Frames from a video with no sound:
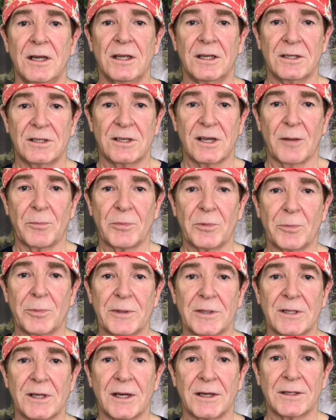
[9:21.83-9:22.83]
You tap the
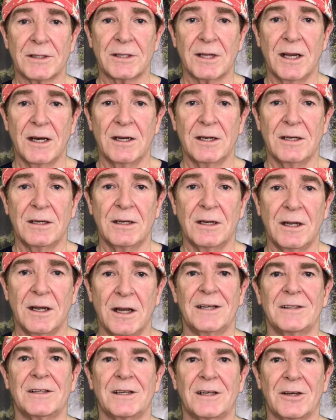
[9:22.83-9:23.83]
patella tendon
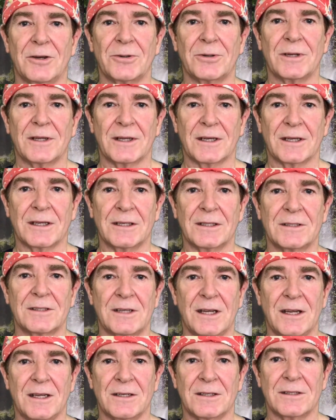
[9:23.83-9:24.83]
and the lower leg
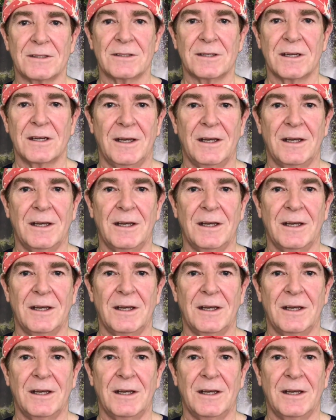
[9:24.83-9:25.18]
extends.